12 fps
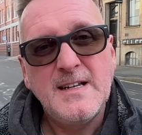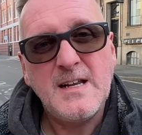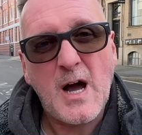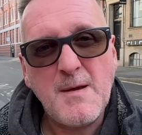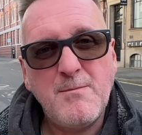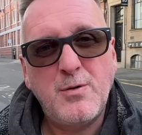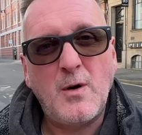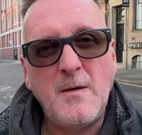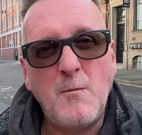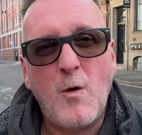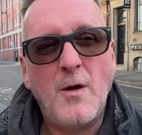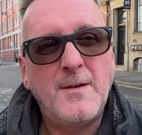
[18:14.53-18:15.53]

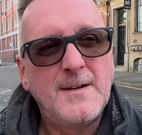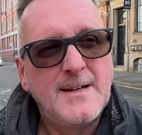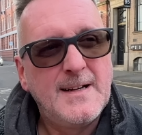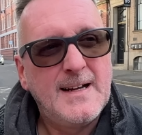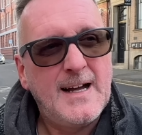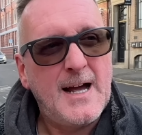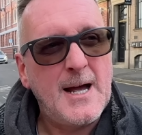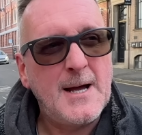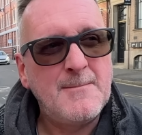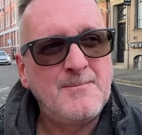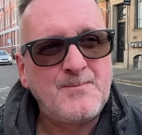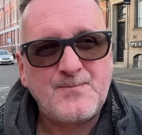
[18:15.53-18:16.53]
9.1
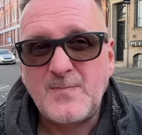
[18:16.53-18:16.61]
um,